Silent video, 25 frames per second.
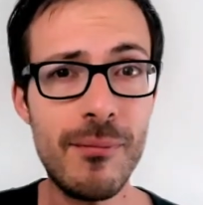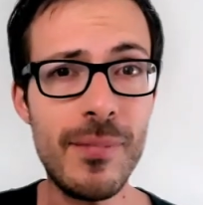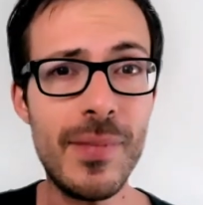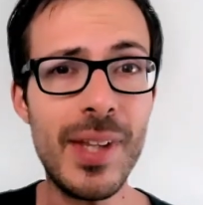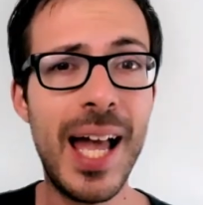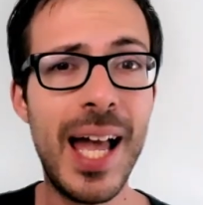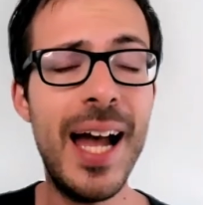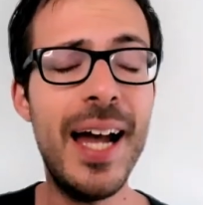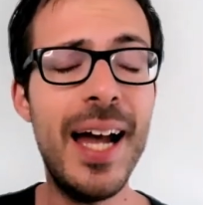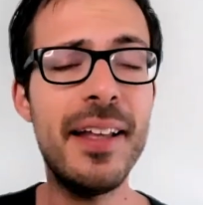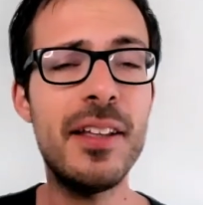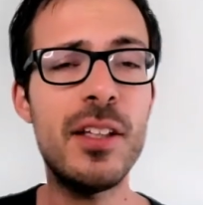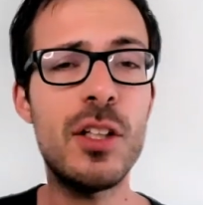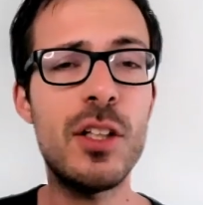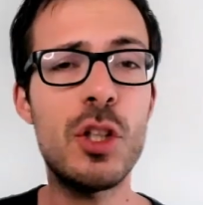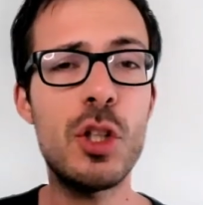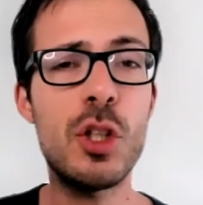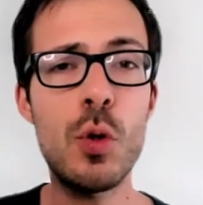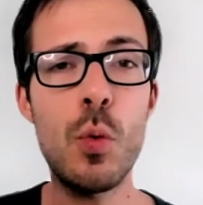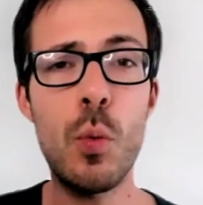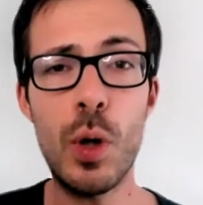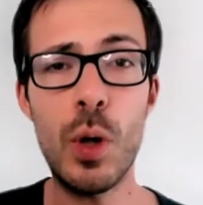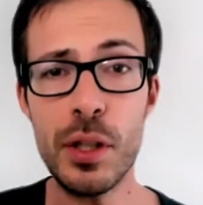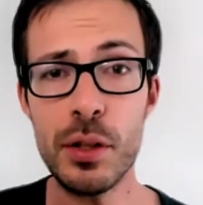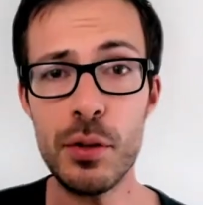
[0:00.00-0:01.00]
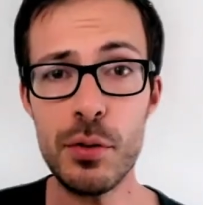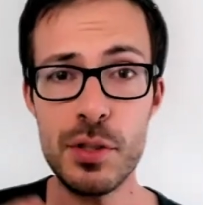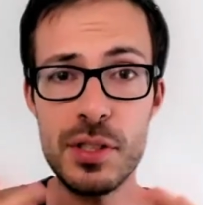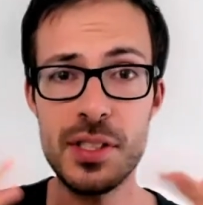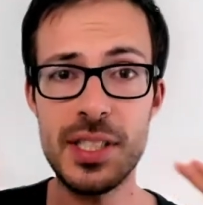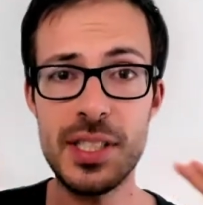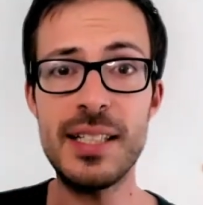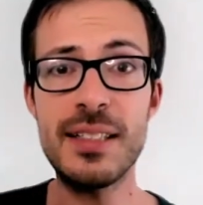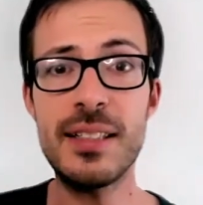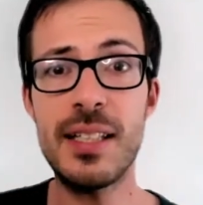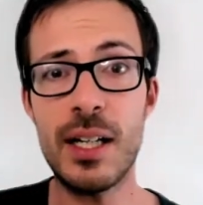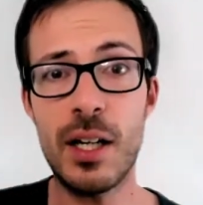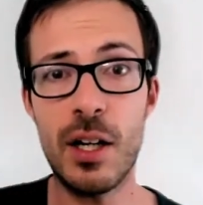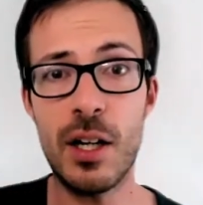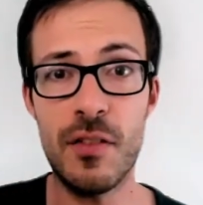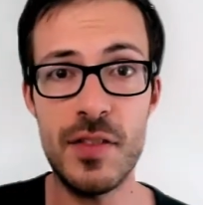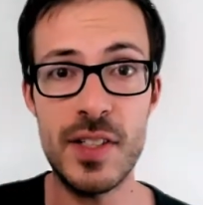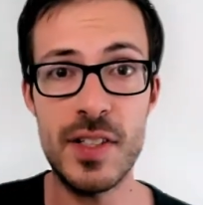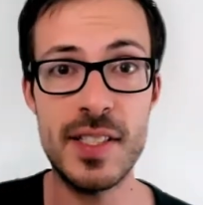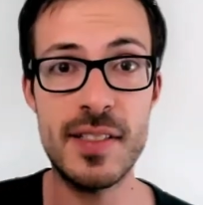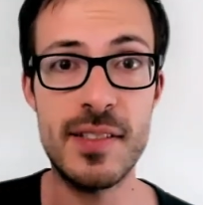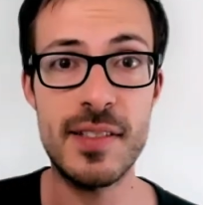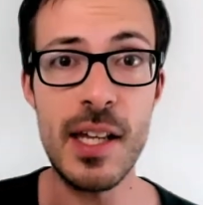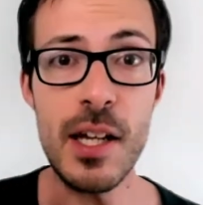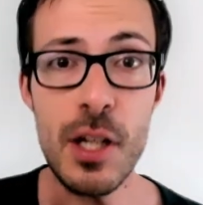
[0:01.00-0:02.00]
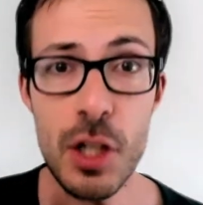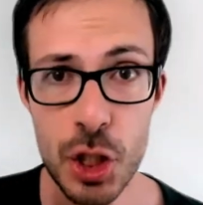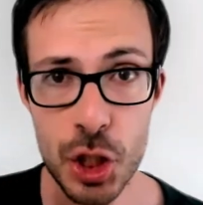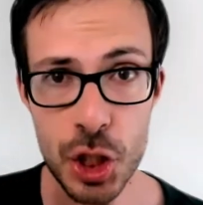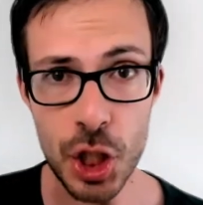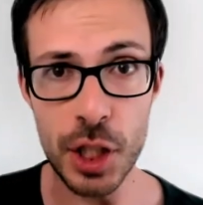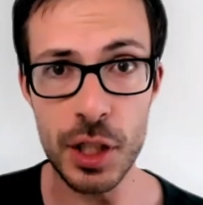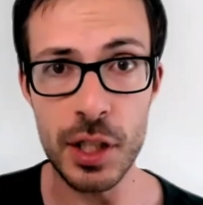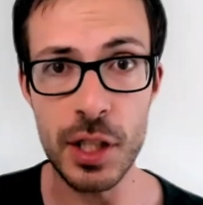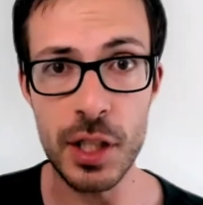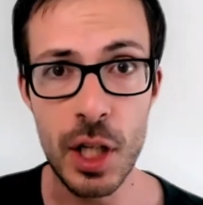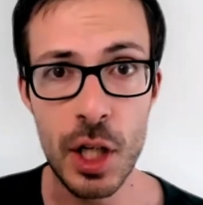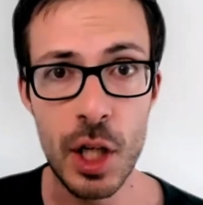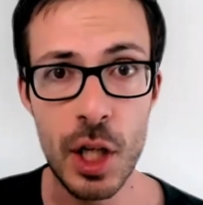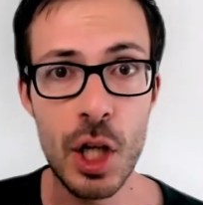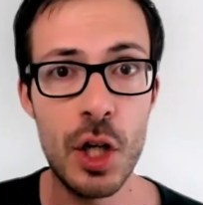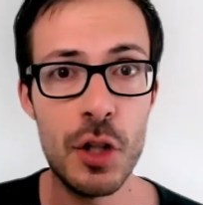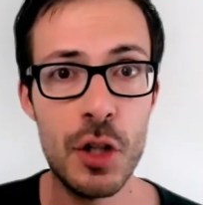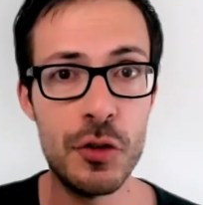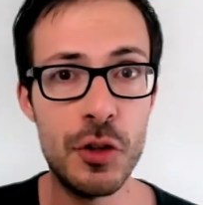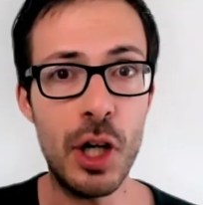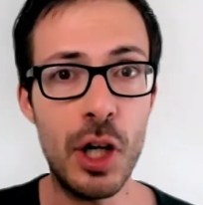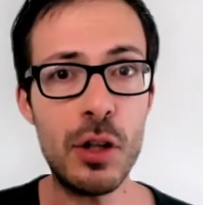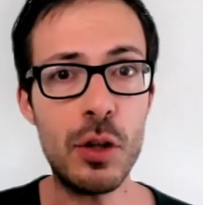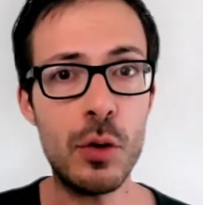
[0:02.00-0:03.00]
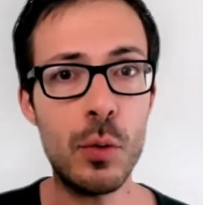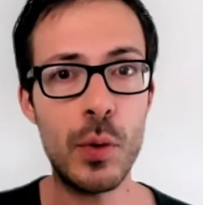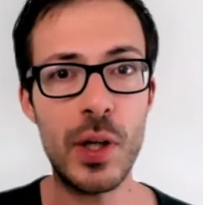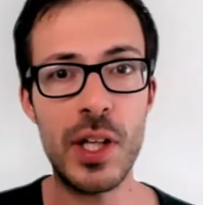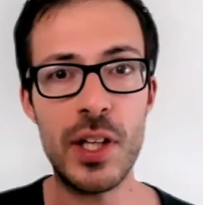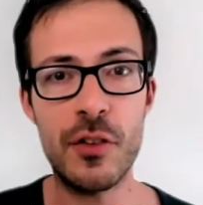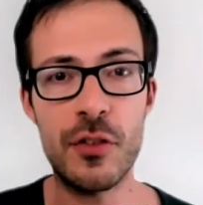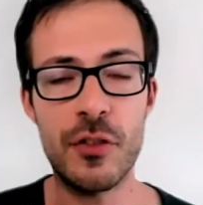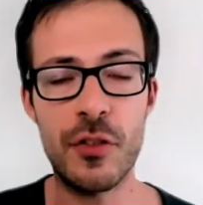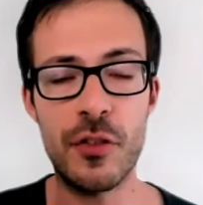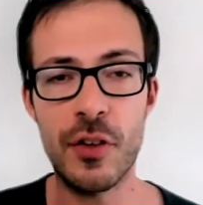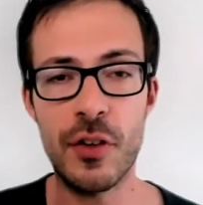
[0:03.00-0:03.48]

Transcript: And you want to start the conversation not with,